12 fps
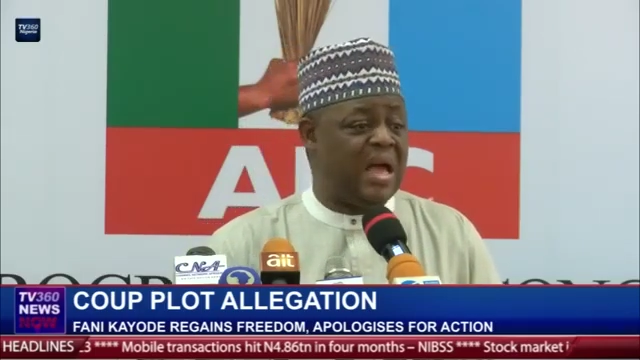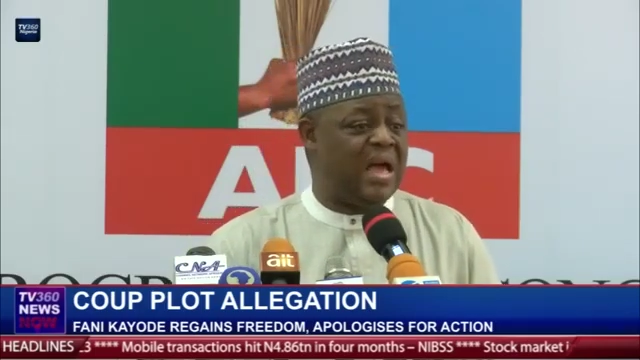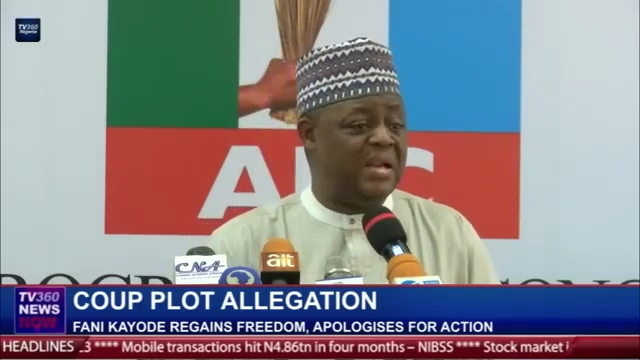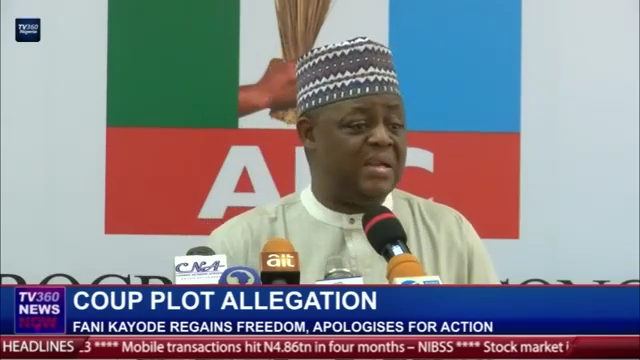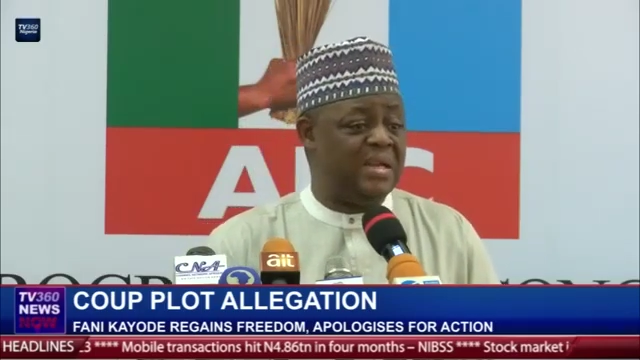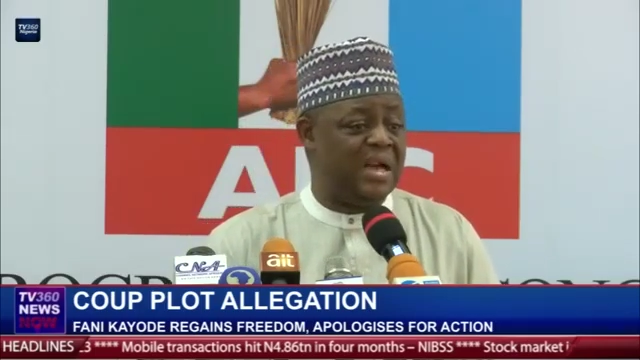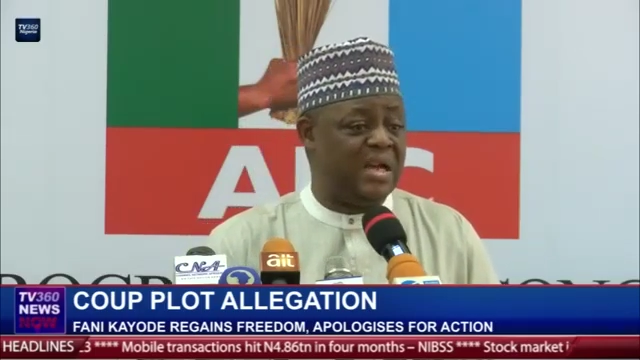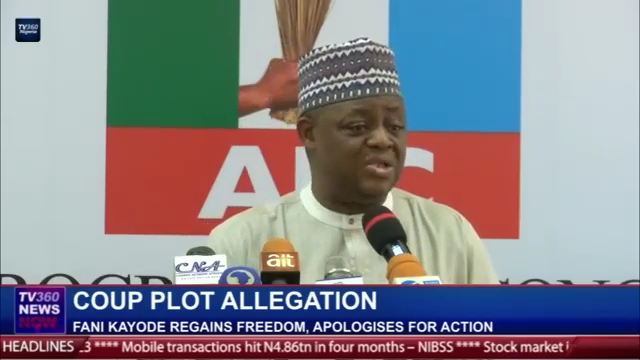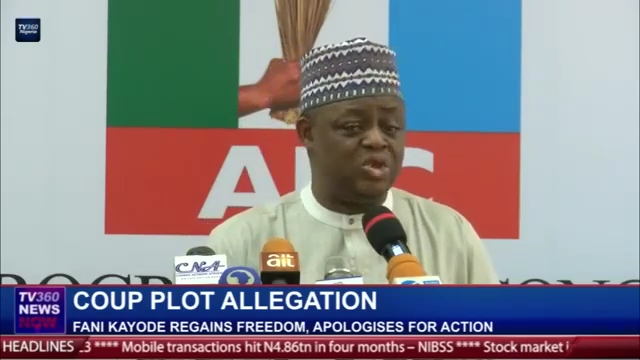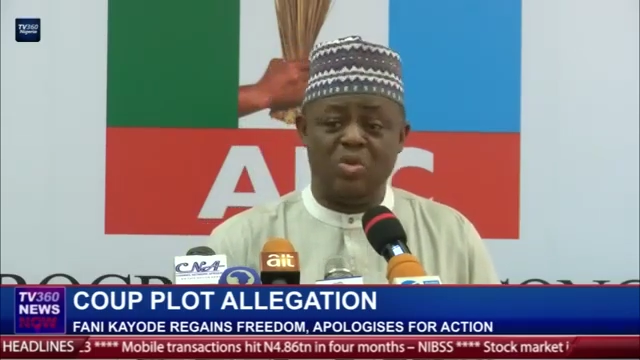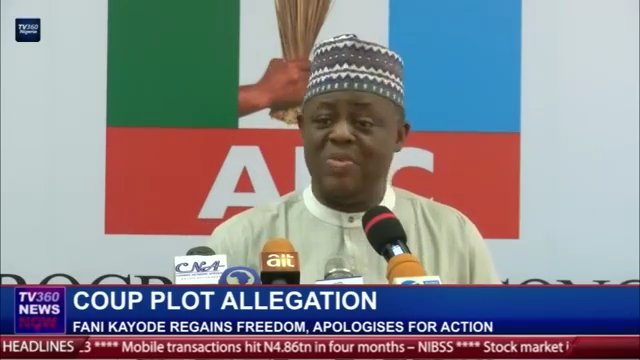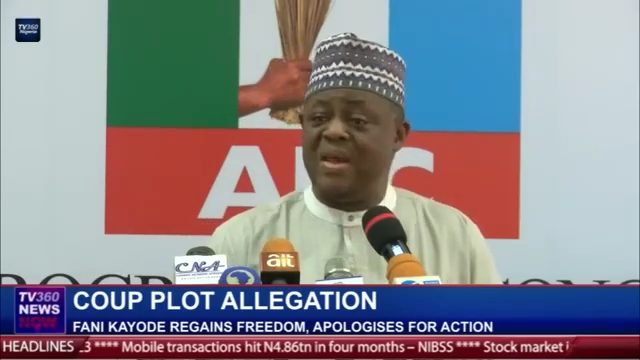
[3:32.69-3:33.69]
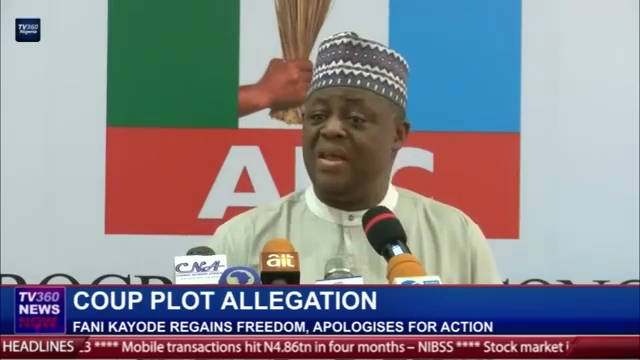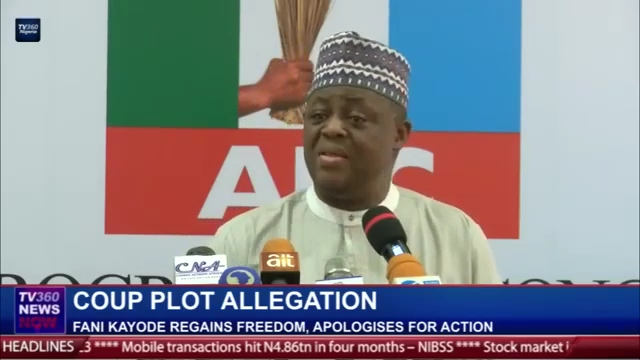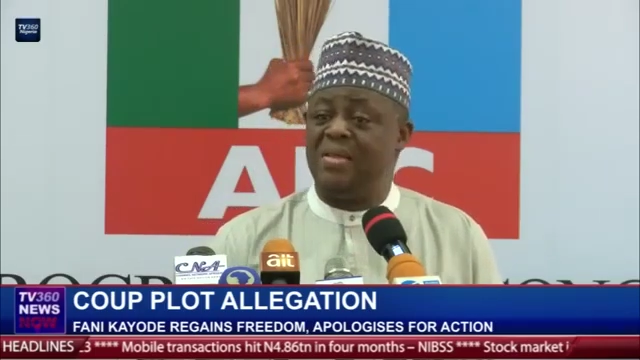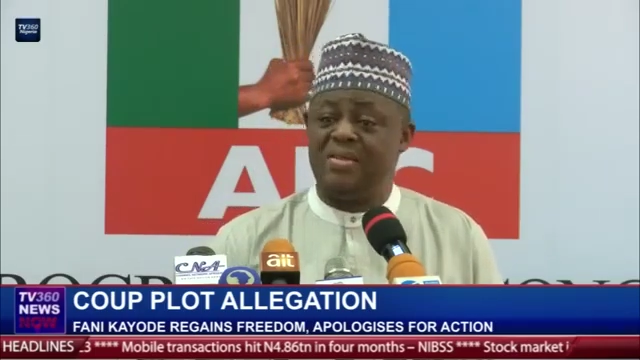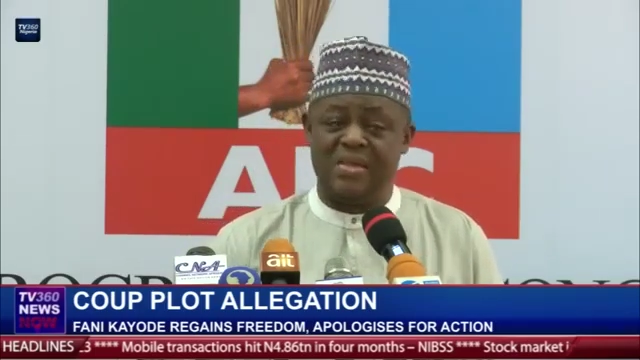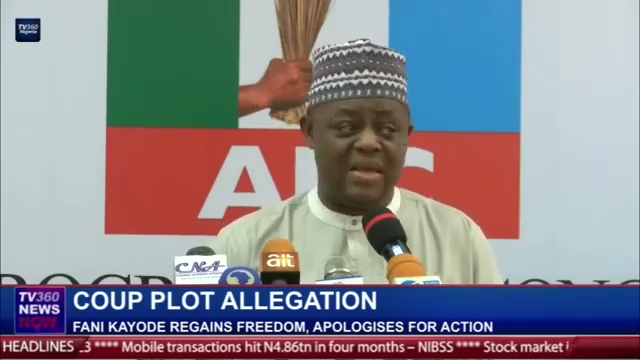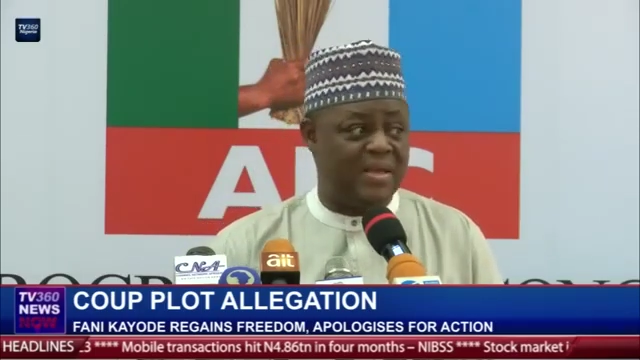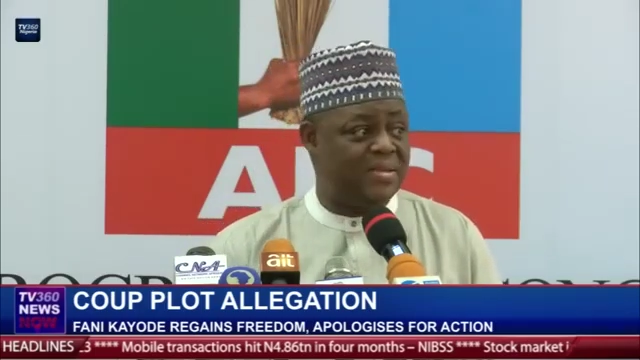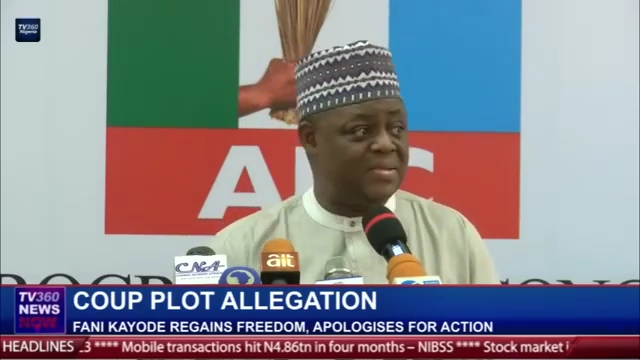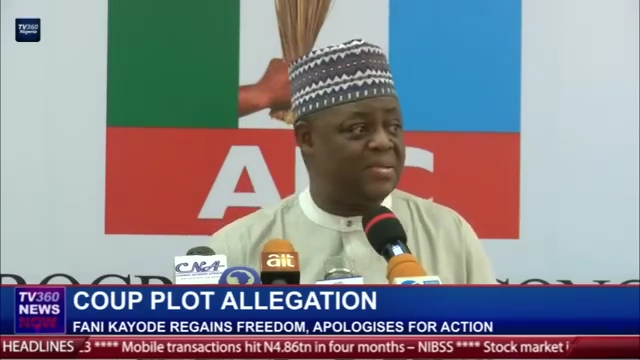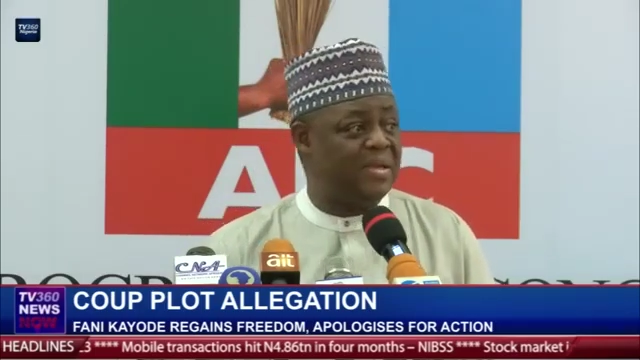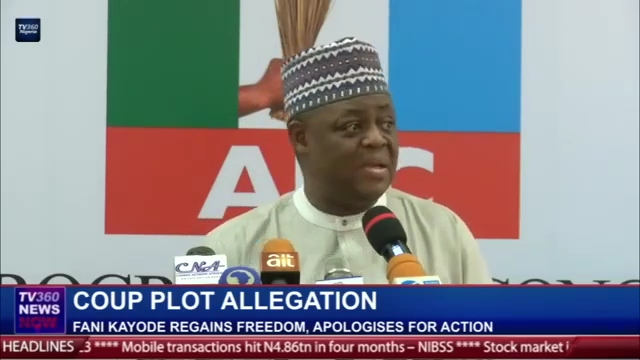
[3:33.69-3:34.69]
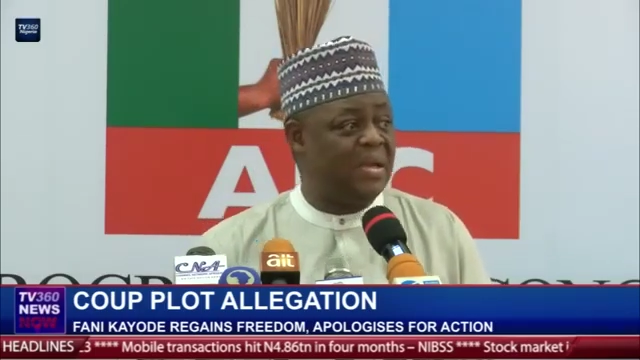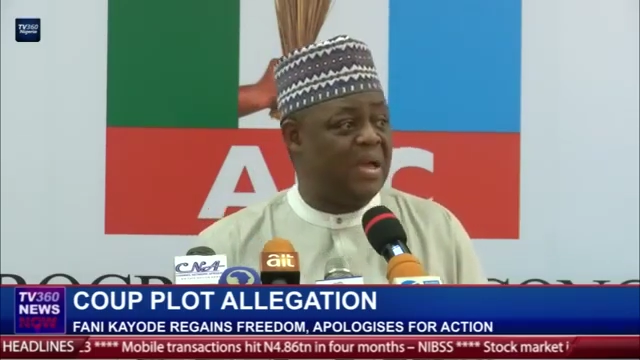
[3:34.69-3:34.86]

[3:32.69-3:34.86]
and so many other things.